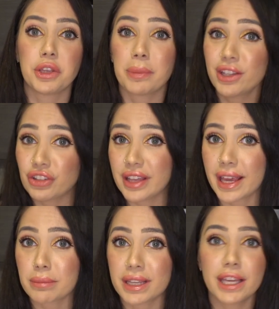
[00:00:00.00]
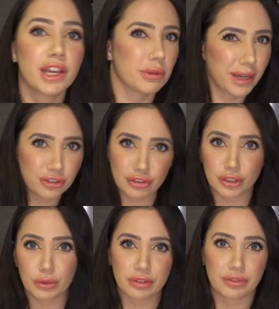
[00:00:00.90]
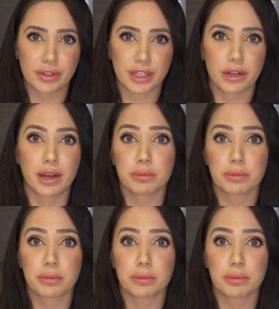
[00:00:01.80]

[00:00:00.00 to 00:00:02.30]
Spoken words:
You might just hate me, you might just close this video